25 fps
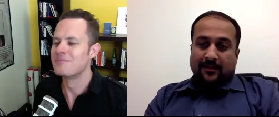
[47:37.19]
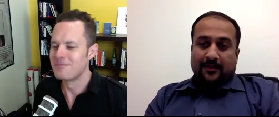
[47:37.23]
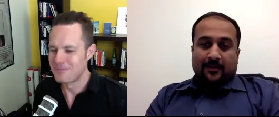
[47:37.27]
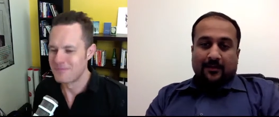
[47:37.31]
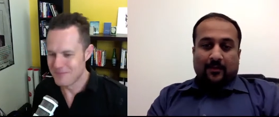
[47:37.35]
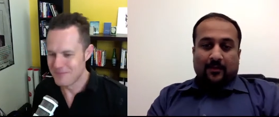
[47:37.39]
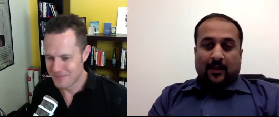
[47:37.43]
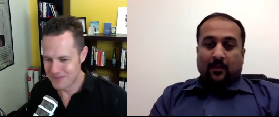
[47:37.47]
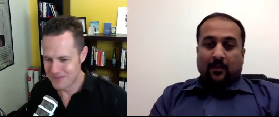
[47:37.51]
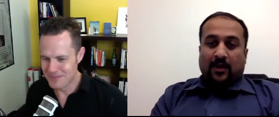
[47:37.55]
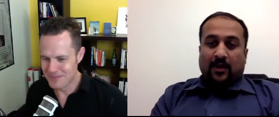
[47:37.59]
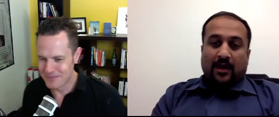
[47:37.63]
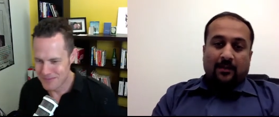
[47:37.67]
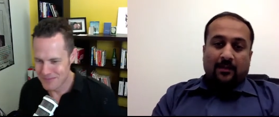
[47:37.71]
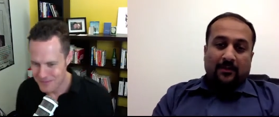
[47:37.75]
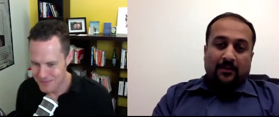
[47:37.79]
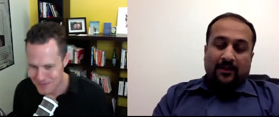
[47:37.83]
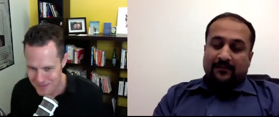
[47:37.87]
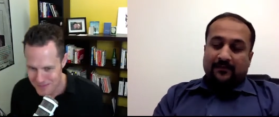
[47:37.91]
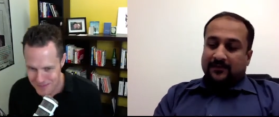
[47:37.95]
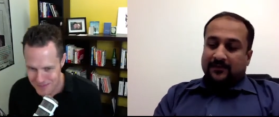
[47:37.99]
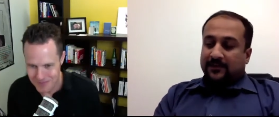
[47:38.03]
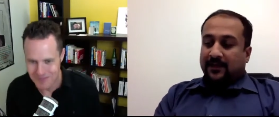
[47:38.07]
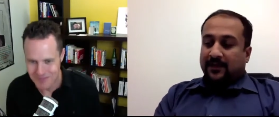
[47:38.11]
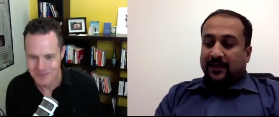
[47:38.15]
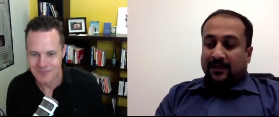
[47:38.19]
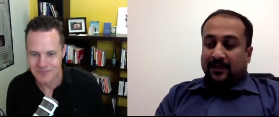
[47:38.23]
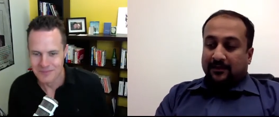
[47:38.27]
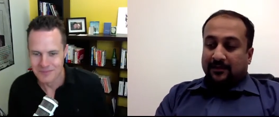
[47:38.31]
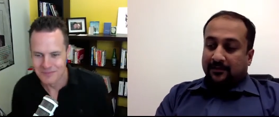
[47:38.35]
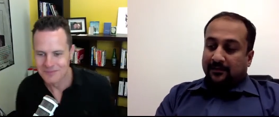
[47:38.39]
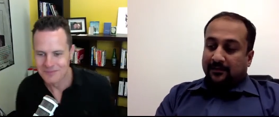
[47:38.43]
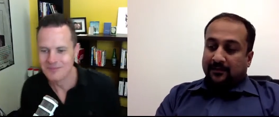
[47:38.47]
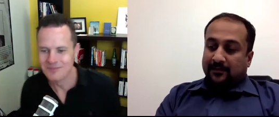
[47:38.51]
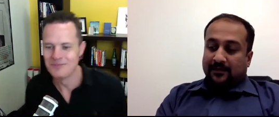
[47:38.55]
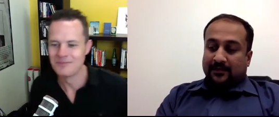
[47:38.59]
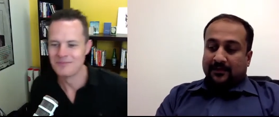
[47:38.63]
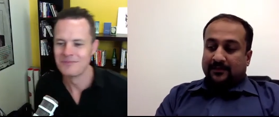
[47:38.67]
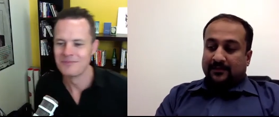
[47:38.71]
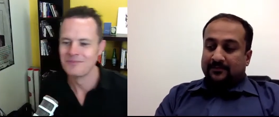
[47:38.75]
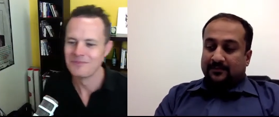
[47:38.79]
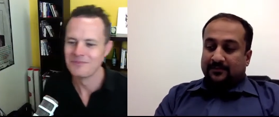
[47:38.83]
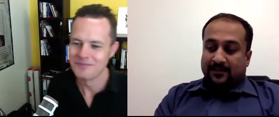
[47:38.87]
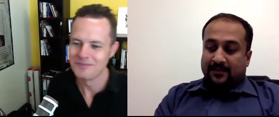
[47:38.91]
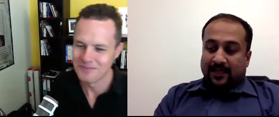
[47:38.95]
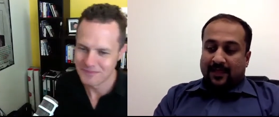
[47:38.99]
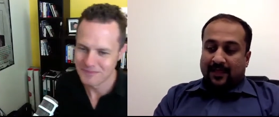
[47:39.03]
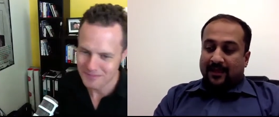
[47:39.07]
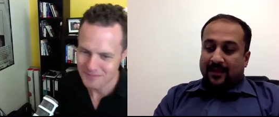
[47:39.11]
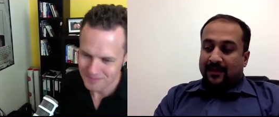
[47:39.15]
Speaker 1: My mom loves to haggle. It,
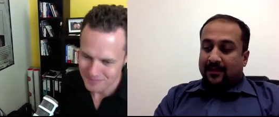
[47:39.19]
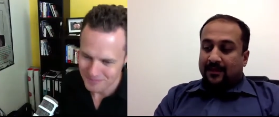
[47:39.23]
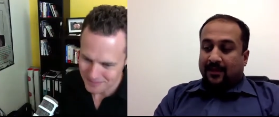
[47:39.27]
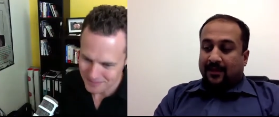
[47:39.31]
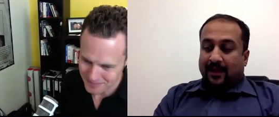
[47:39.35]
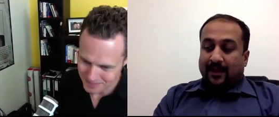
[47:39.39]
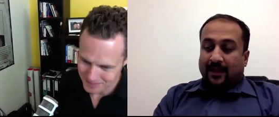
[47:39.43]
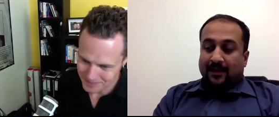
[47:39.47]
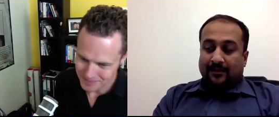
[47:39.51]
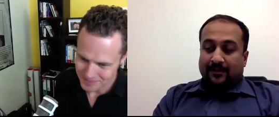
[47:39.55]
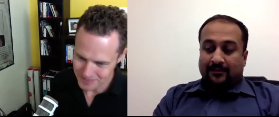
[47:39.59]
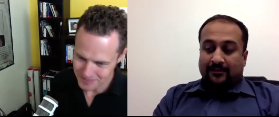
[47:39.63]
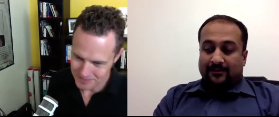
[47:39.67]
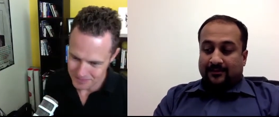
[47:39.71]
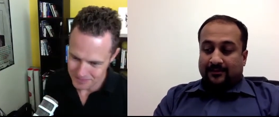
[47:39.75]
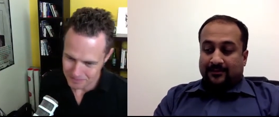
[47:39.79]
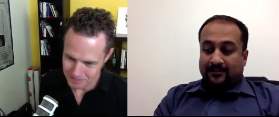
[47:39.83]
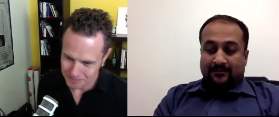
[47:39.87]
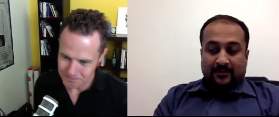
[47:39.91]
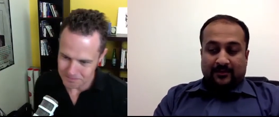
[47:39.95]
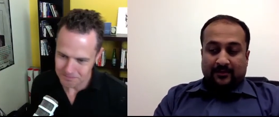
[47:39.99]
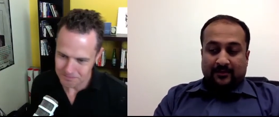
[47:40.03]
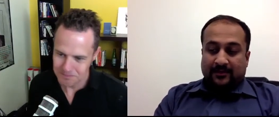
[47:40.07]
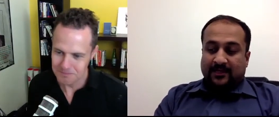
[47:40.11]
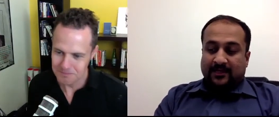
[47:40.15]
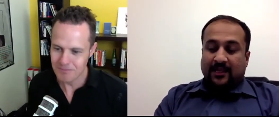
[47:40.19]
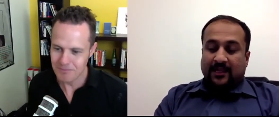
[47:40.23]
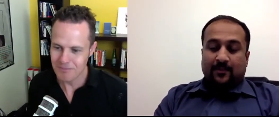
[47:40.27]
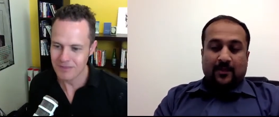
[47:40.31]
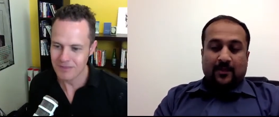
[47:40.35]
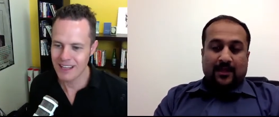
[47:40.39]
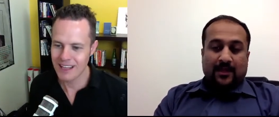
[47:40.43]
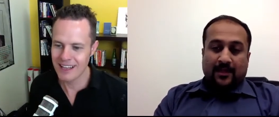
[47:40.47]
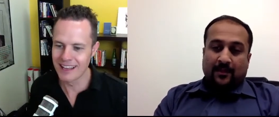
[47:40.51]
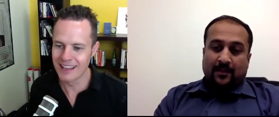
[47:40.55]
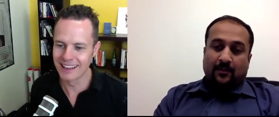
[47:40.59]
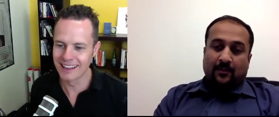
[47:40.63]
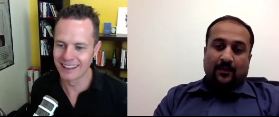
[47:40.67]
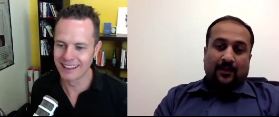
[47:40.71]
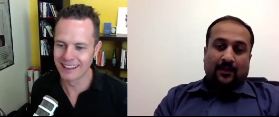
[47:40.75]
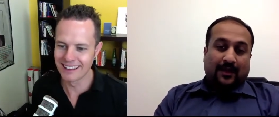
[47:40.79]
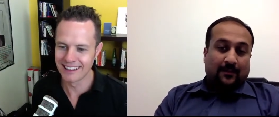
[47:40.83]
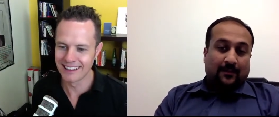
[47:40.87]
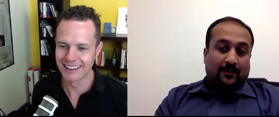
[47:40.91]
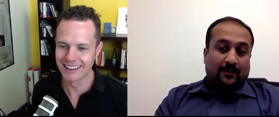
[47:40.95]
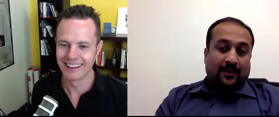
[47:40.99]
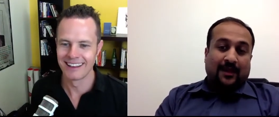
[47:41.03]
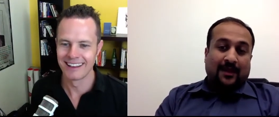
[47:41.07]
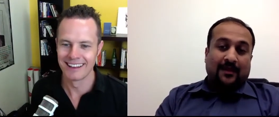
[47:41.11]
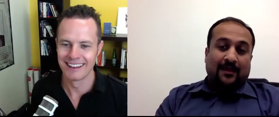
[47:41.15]
and I, you take me anywhere, I
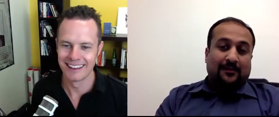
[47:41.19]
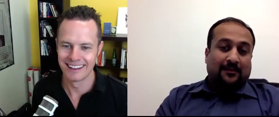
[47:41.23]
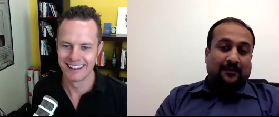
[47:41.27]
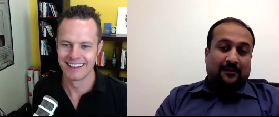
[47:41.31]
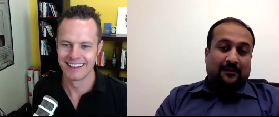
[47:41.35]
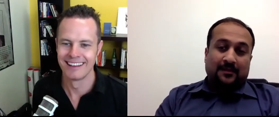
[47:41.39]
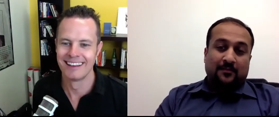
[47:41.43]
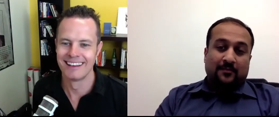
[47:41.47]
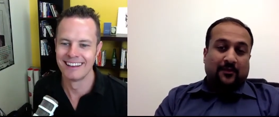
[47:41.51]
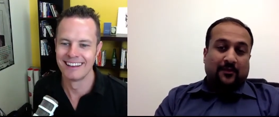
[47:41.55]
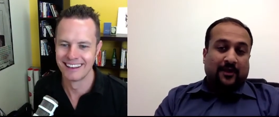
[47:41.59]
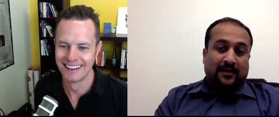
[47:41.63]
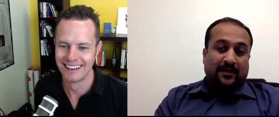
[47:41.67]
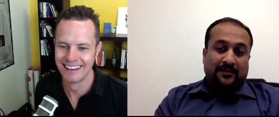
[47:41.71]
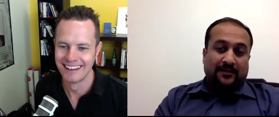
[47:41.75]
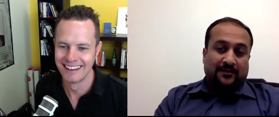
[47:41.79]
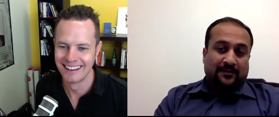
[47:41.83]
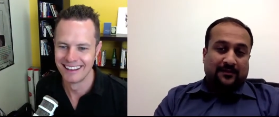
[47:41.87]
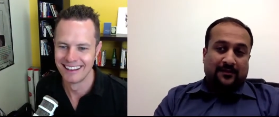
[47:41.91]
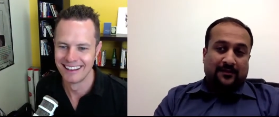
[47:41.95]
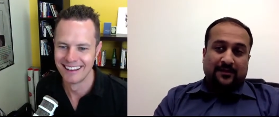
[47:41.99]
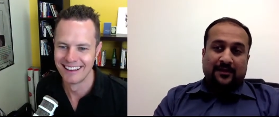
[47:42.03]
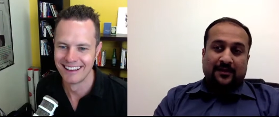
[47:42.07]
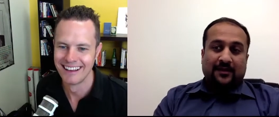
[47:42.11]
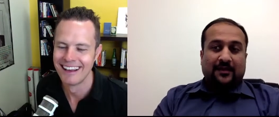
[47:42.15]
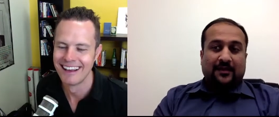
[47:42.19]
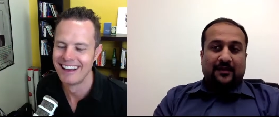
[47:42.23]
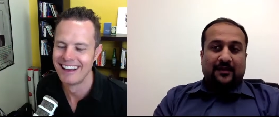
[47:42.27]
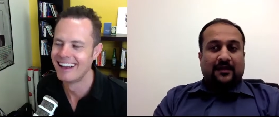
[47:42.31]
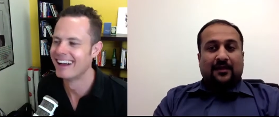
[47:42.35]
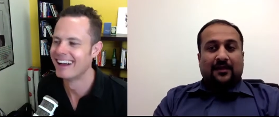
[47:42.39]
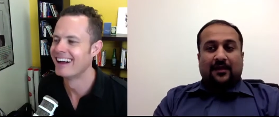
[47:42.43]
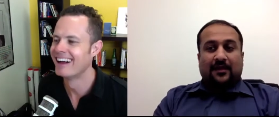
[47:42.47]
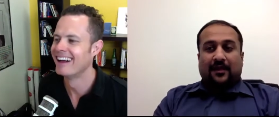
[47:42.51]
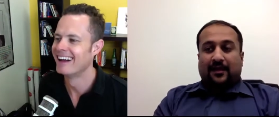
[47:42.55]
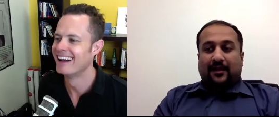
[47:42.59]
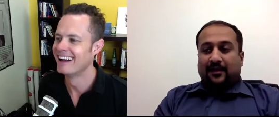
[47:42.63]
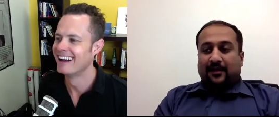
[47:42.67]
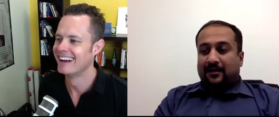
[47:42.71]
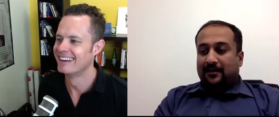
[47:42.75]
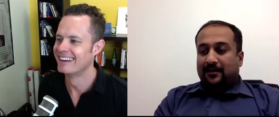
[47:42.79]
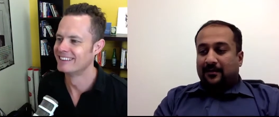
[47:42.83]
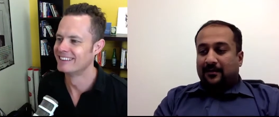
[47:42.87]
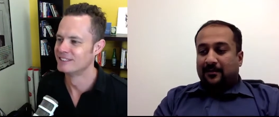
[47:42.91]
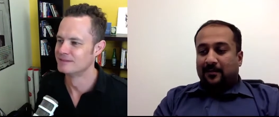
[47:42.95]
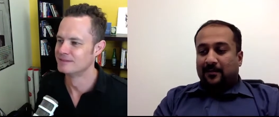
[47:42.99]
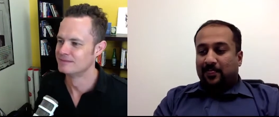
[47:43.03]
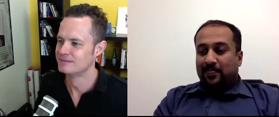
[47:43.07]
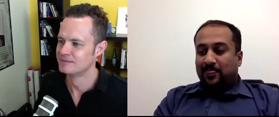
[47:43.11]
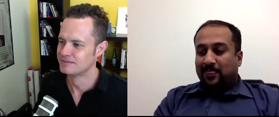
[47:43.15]
will haggle on price.
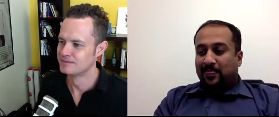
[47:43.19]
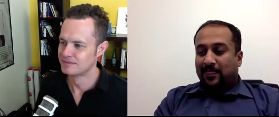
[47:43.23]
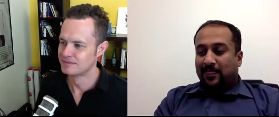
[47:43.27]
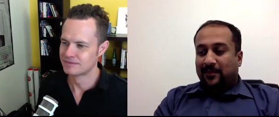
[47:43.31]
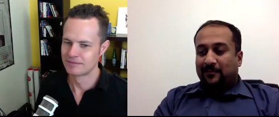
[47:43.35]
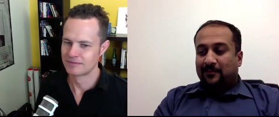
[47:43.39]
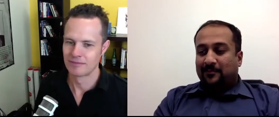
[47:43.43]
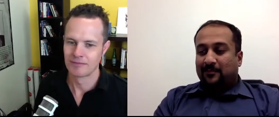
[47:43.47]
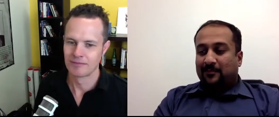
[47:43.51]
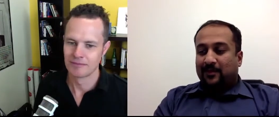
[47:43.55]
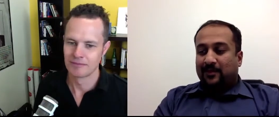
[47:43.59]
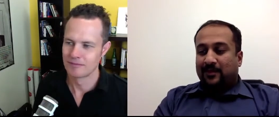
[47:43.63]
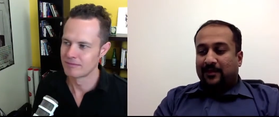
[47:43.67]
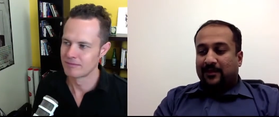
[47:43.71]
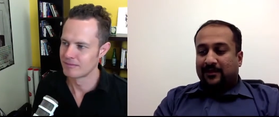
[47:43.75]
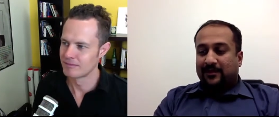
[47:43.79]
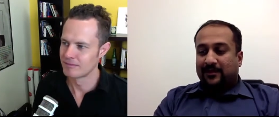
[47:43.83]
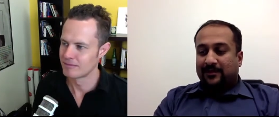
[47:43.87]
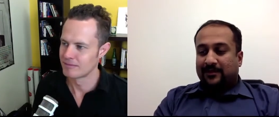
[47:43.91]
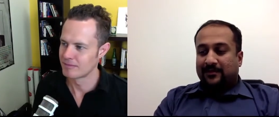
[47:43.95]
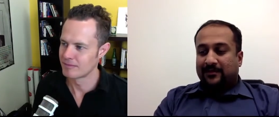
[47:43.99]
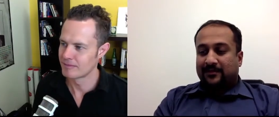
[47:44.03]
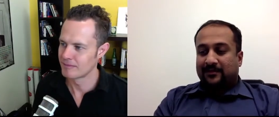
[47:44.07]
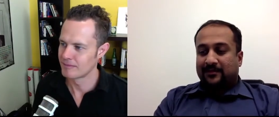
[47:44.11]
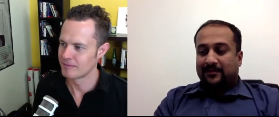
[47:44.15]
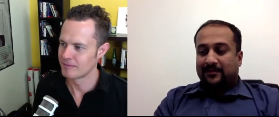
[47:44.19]
Um, but